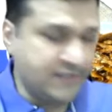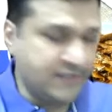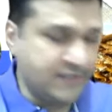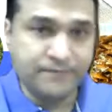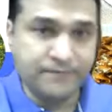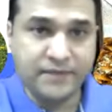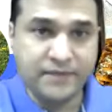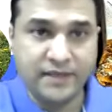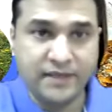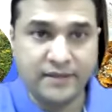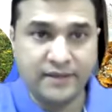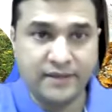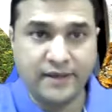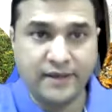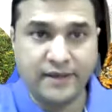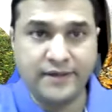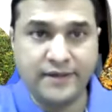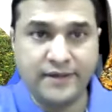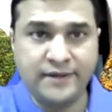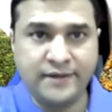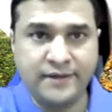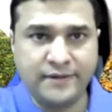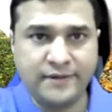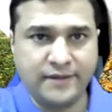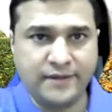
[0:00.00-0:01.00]
something in the
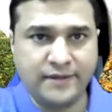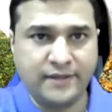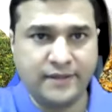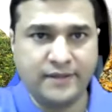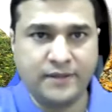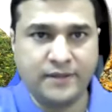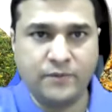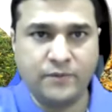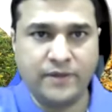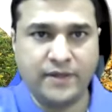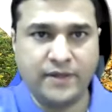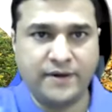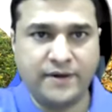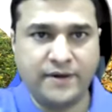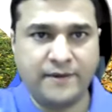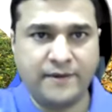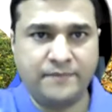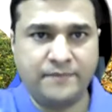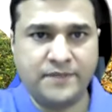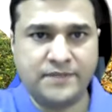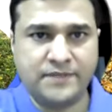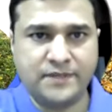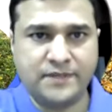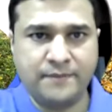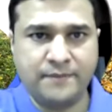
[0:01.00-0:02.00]
end, and then we can wrap
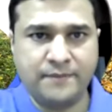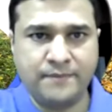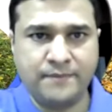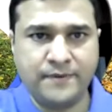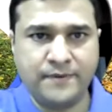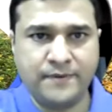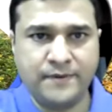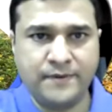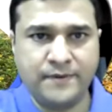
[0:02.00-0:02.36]
this up?